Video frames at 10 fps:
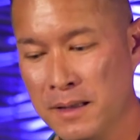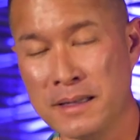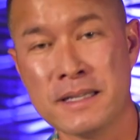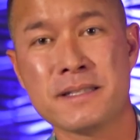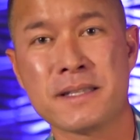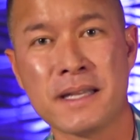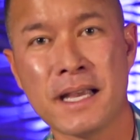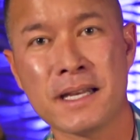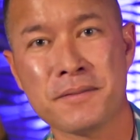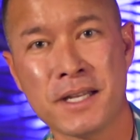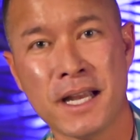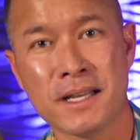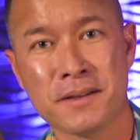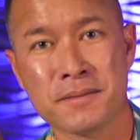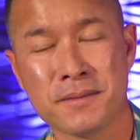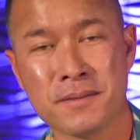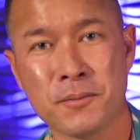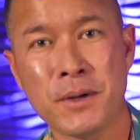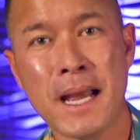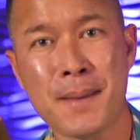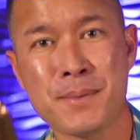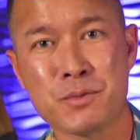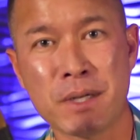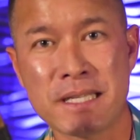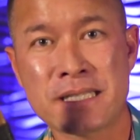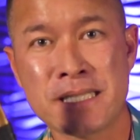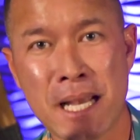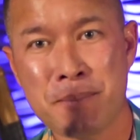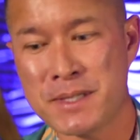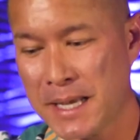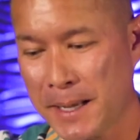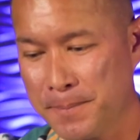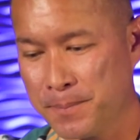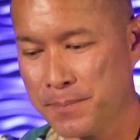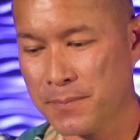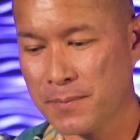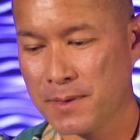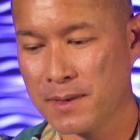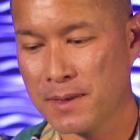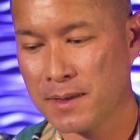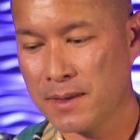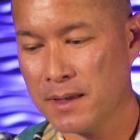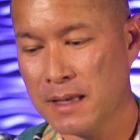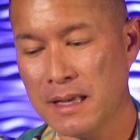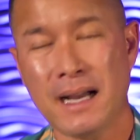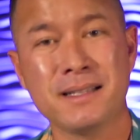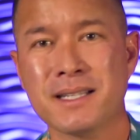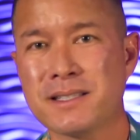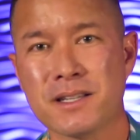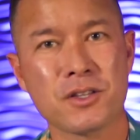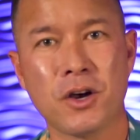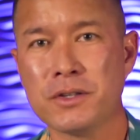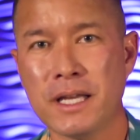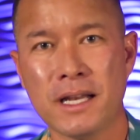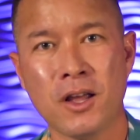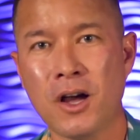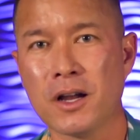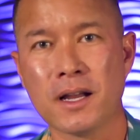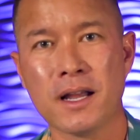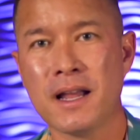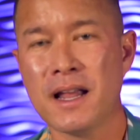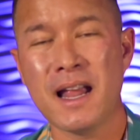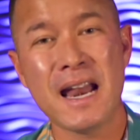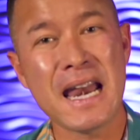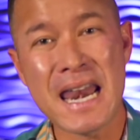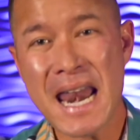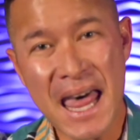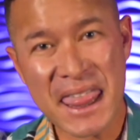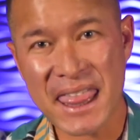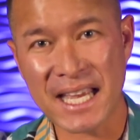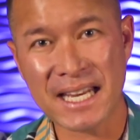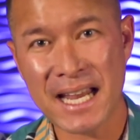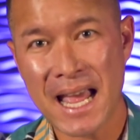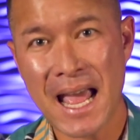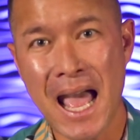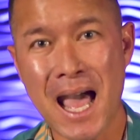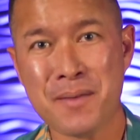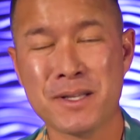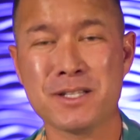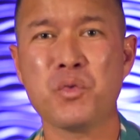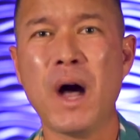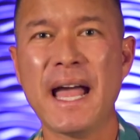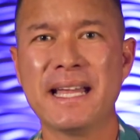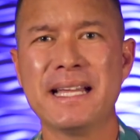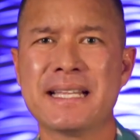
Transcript: This is negative, negative. What happens when it's same, same? I touch this all day long. Nothing happens. Why?